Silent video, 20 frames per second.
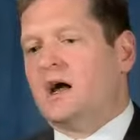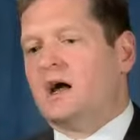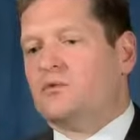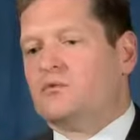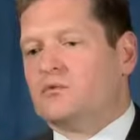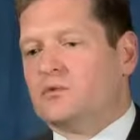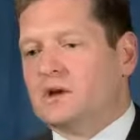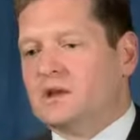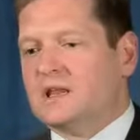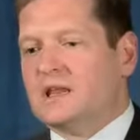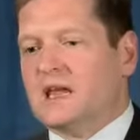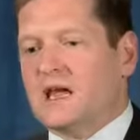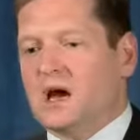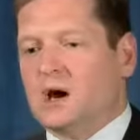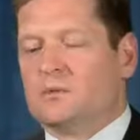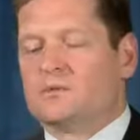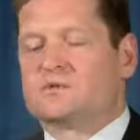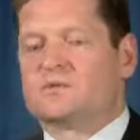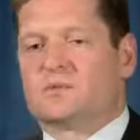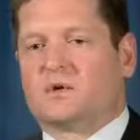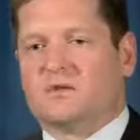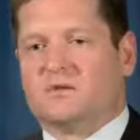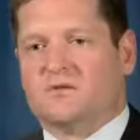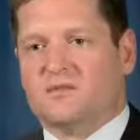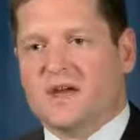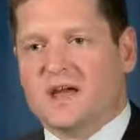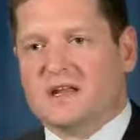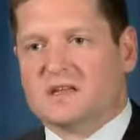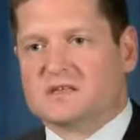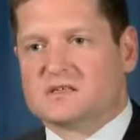really helps
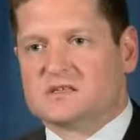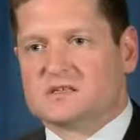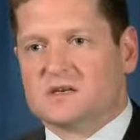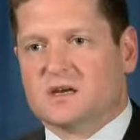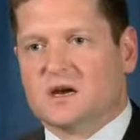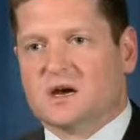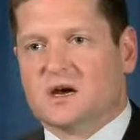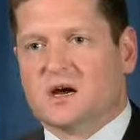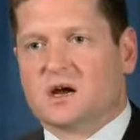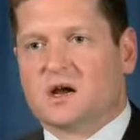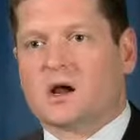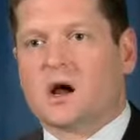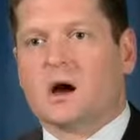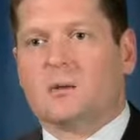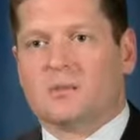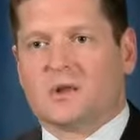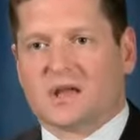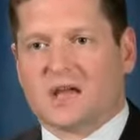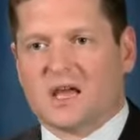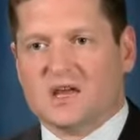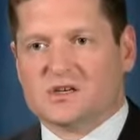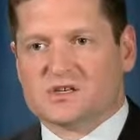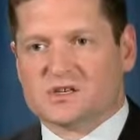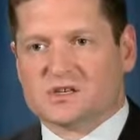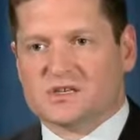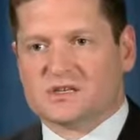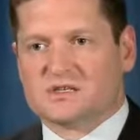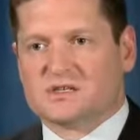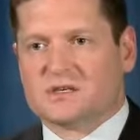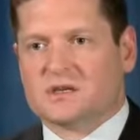prevent
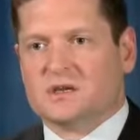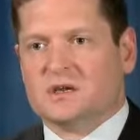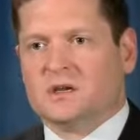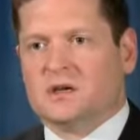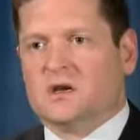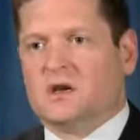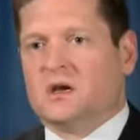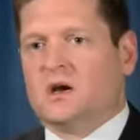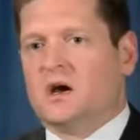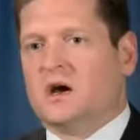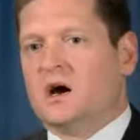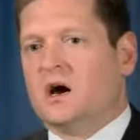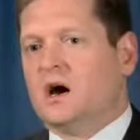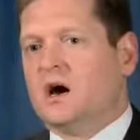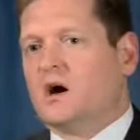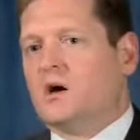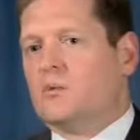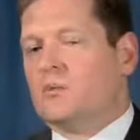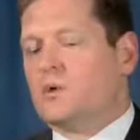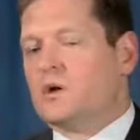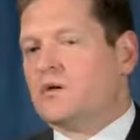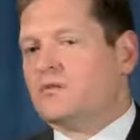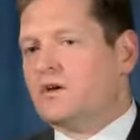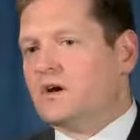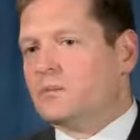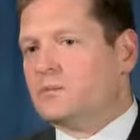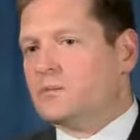complications. We are very